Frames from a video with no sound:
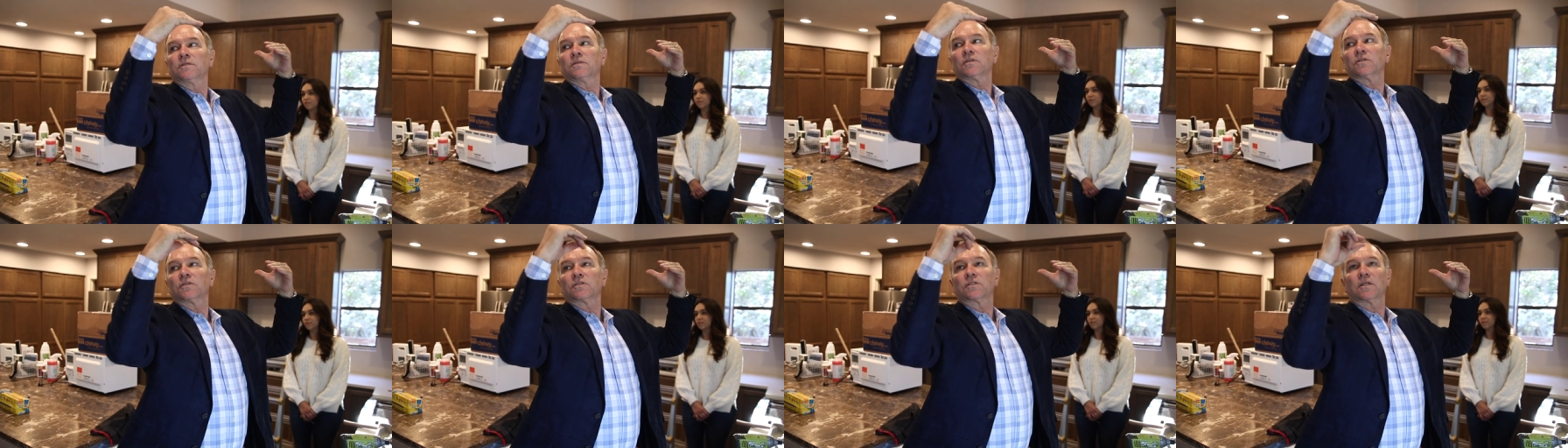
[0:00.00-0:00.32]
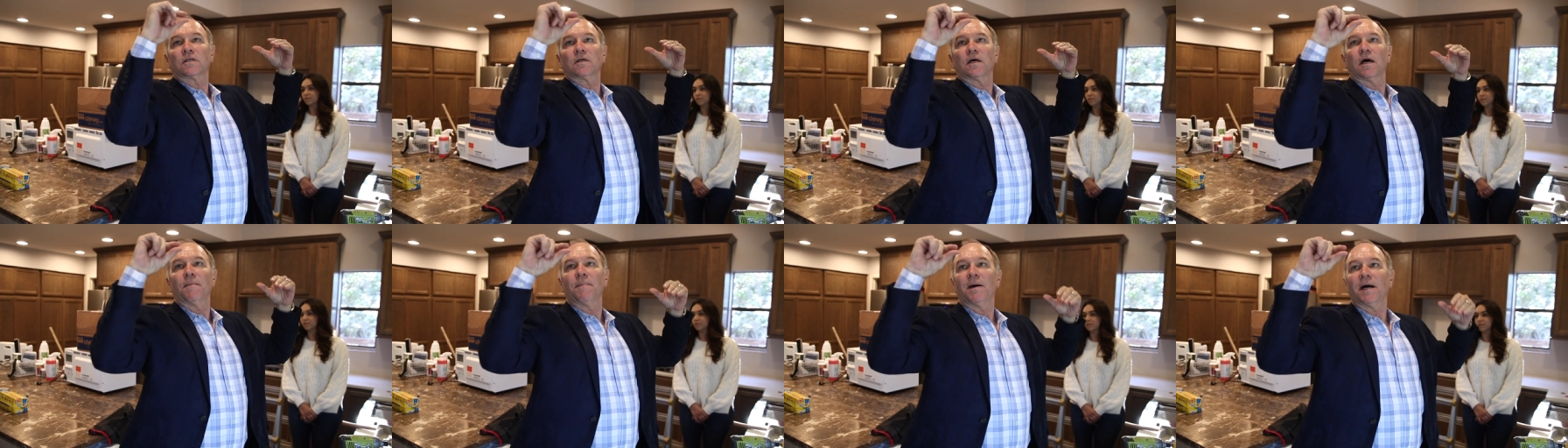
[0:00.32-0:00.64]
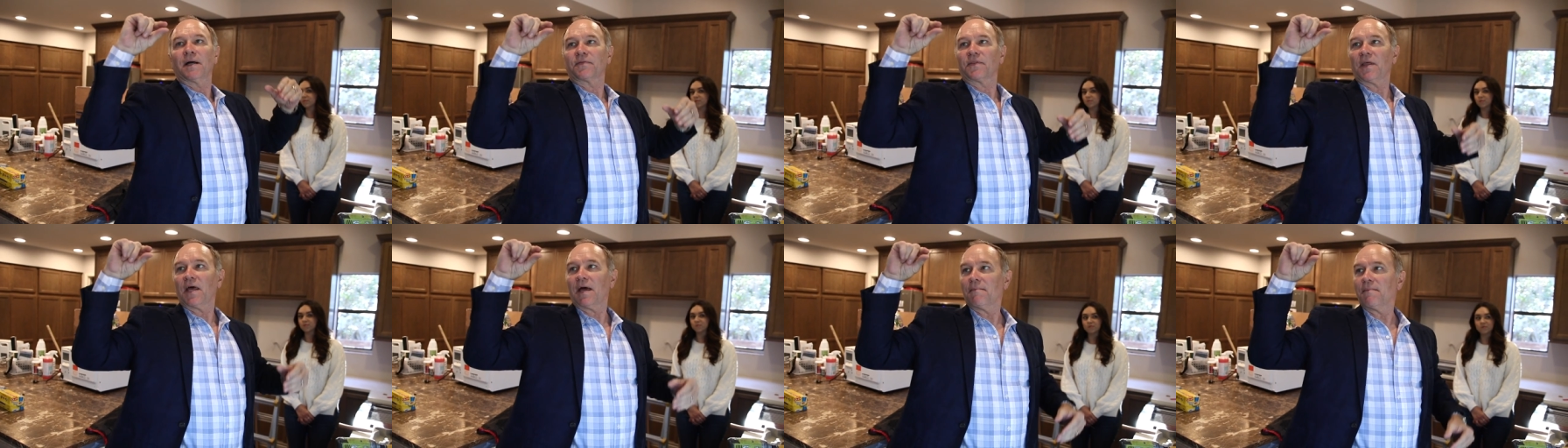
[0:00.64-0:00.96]
Just to,
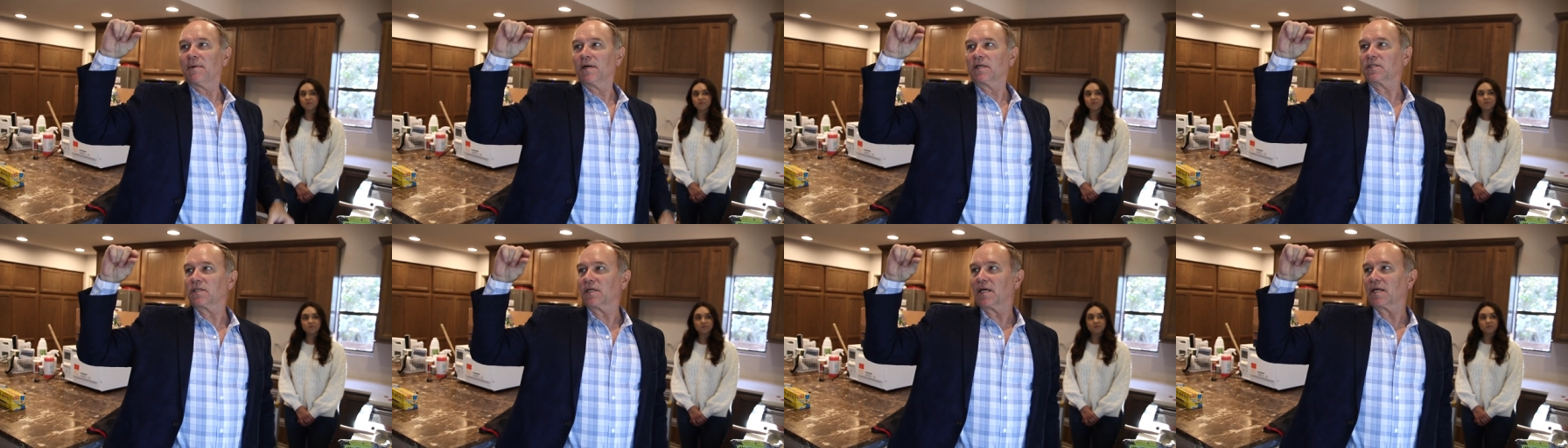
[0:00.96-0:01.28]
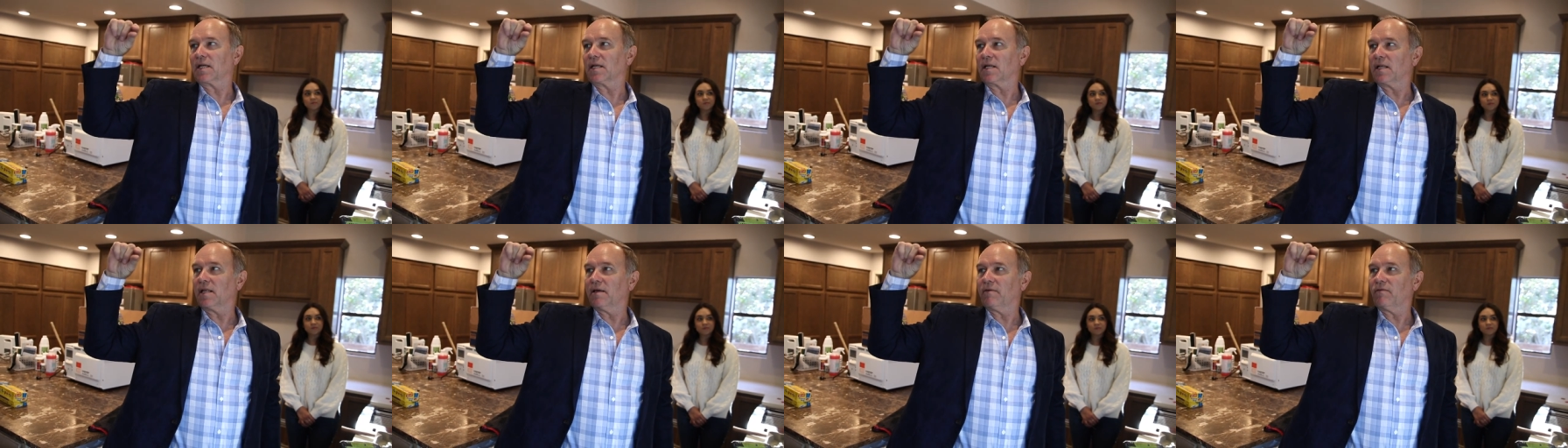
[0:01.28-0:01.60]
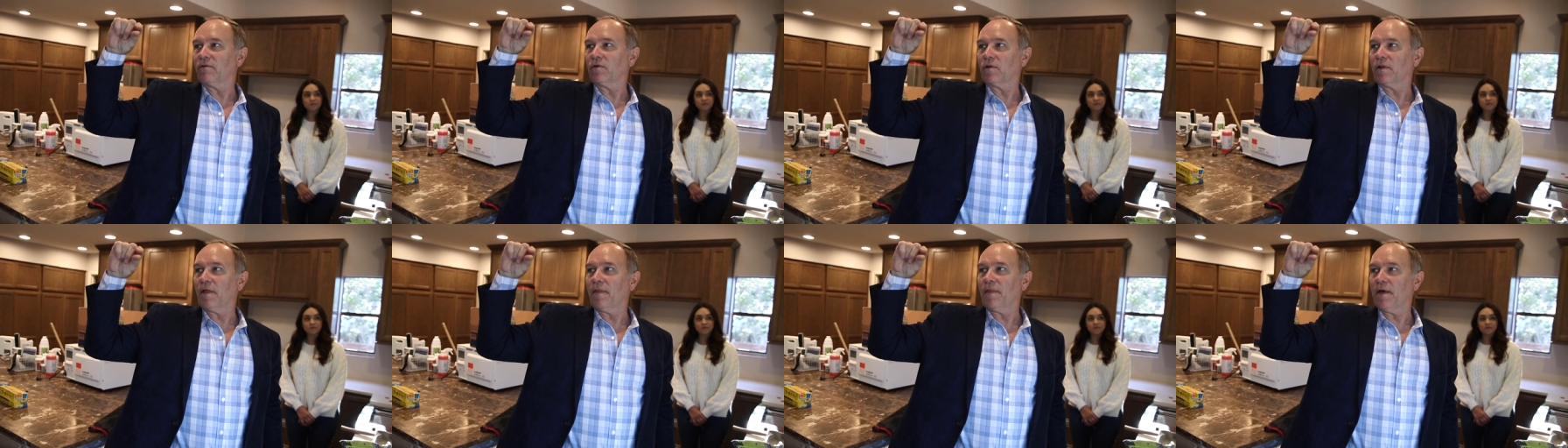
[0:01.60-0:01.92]
about that much out of
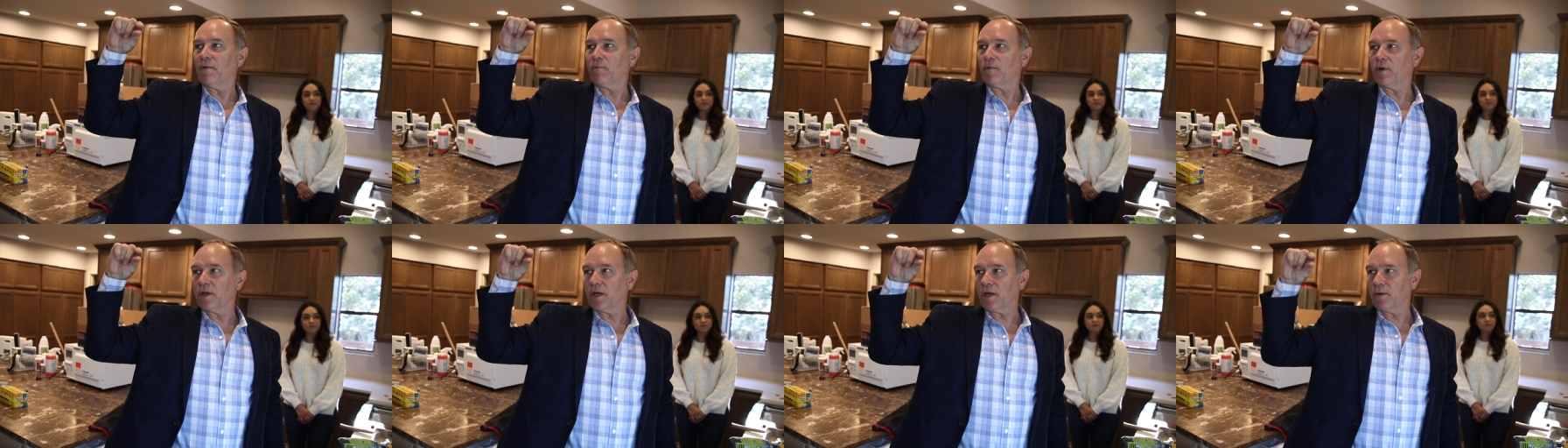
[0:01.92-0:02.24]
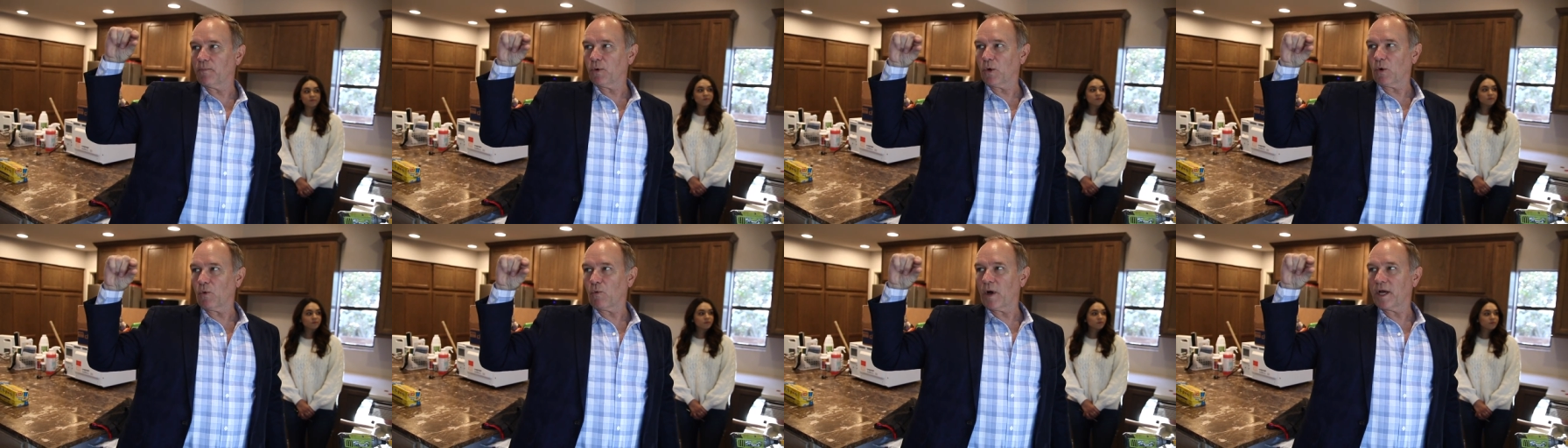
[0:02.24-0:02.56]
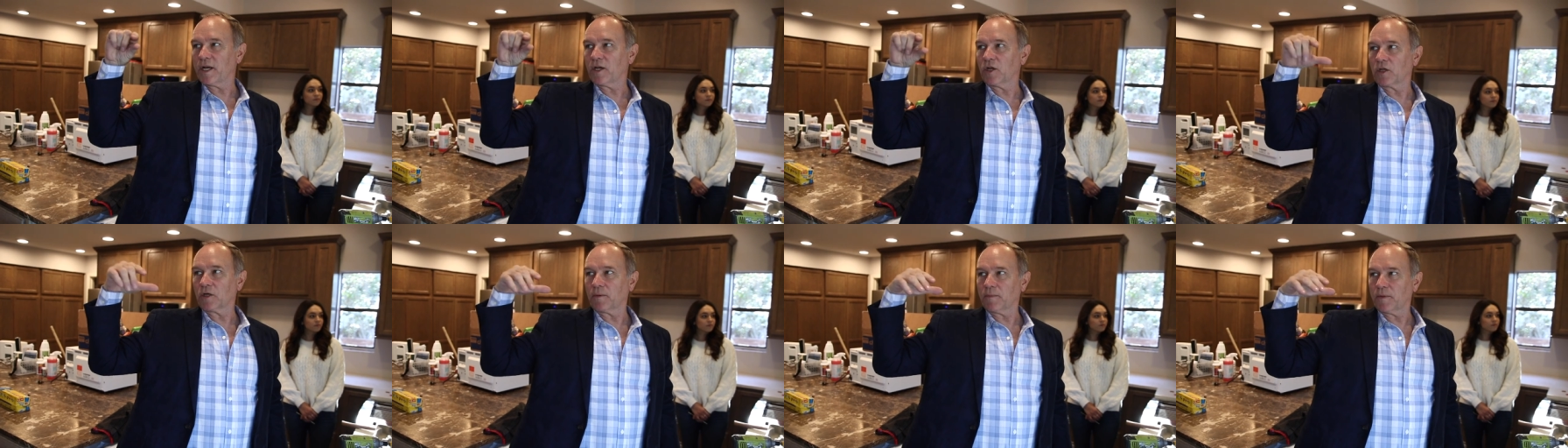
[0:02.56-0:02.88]
level. And then when you put
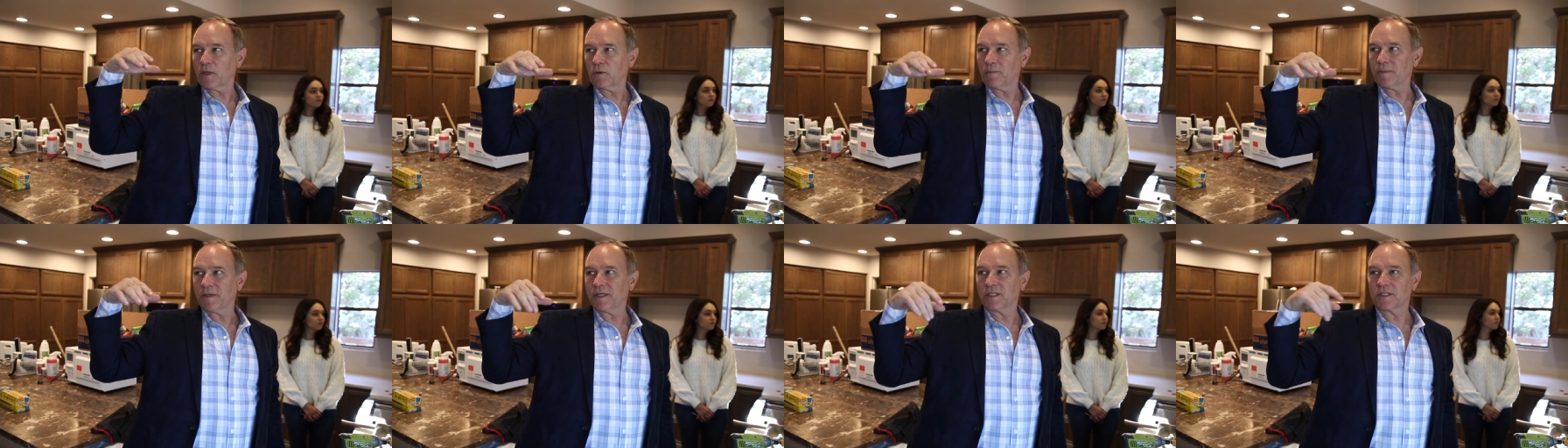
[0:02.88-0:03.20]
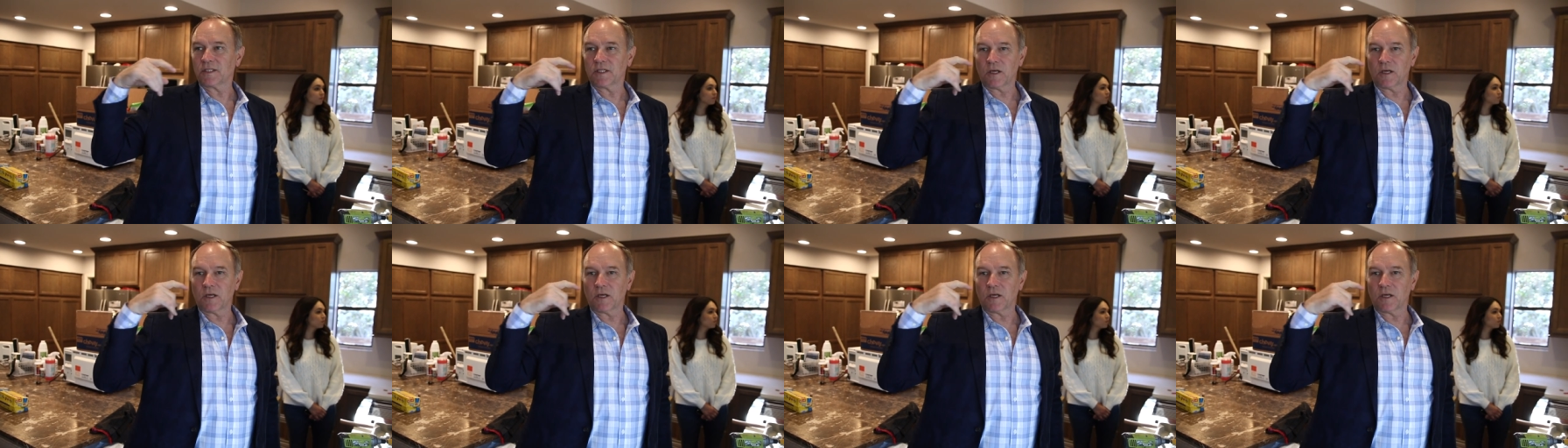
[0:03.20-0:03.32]
weight on them, they'll be,